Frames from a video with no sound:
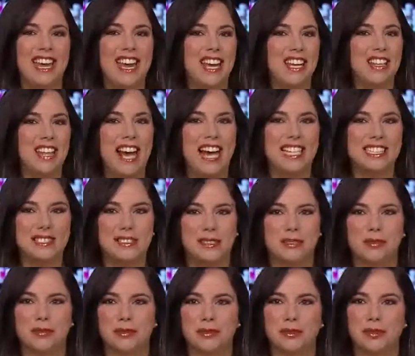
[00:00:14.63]

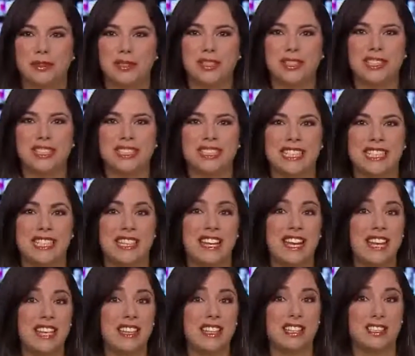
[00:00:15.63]
classroom rules and
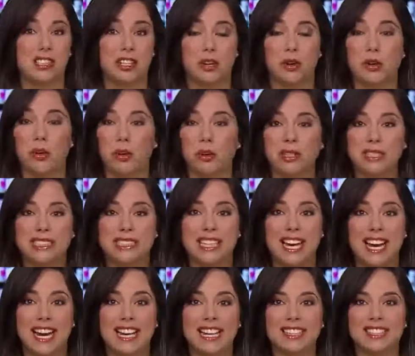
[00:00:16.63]
the course
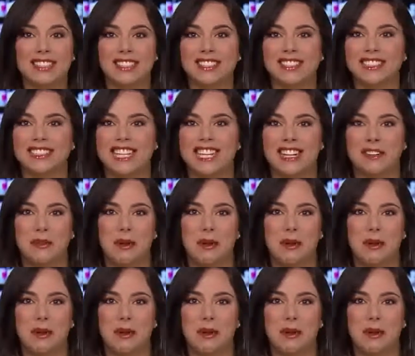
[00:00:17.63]
titles and what